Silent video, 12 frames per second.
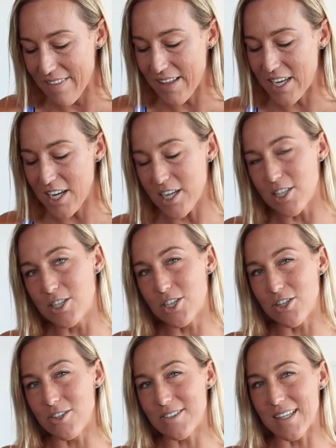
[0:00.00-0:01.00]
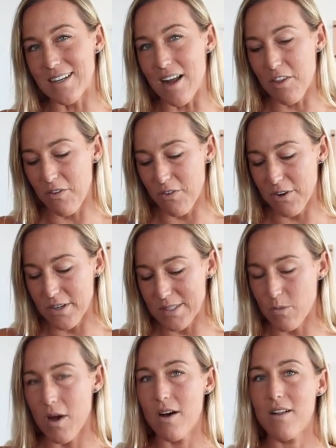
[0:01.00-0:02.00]
and then you can choose another fruit
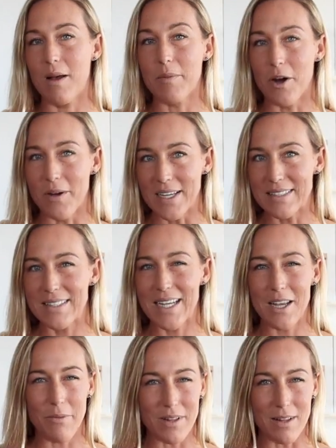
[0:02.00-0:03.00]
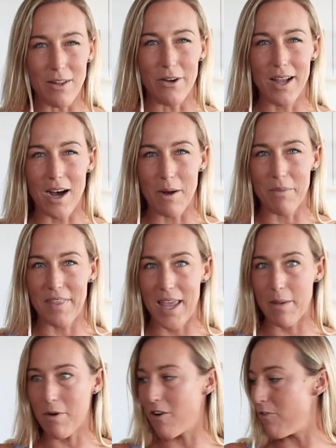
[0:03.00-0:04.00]
as well. I'm sticking with the low carb
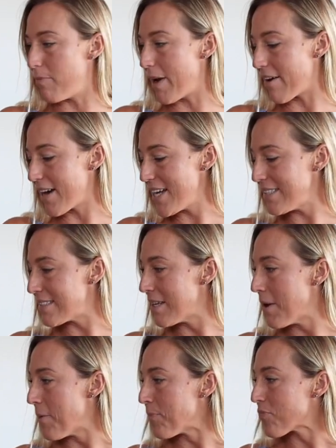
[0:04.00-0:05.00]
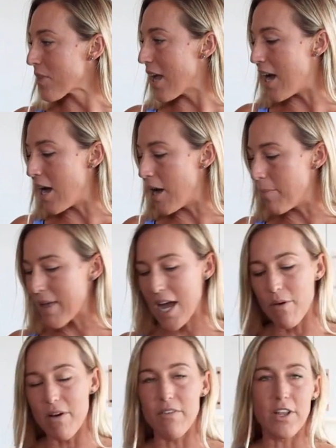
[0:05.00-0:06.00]
theme of berries.
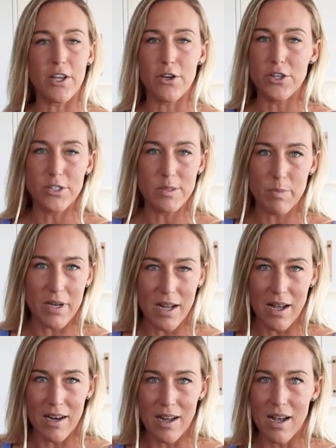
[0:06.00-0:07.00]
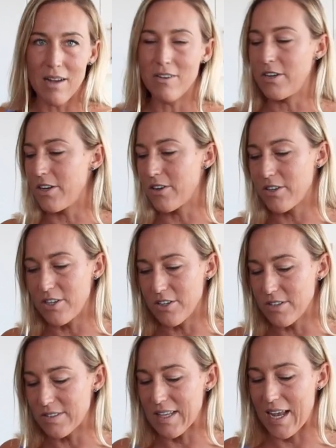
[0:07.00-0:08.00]
However, you could use banana or you could
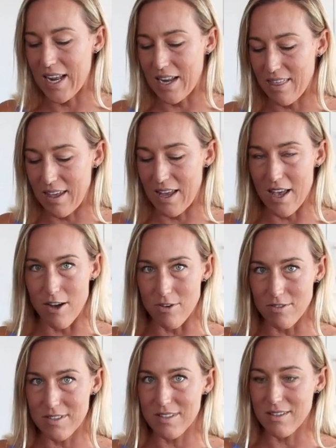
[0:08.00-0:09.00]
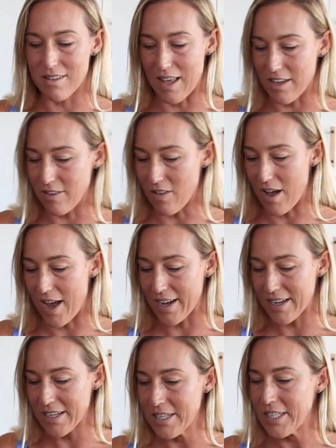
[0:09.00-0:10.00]
use anything else that you
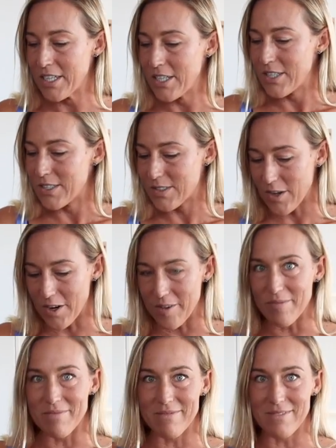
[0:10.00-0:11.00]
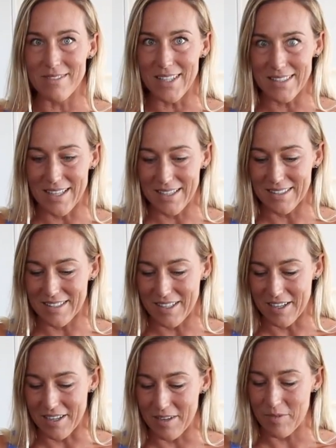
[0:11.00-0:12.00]
like. So let's get
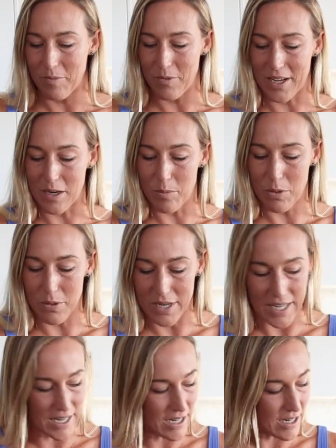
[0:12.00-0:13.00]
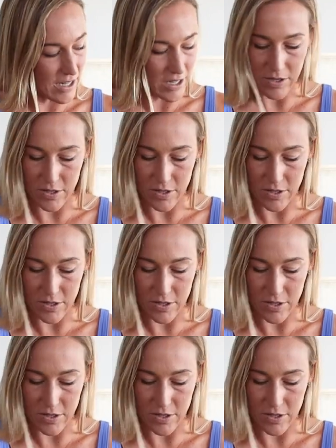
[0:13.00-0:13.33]
started. We're gonna put in,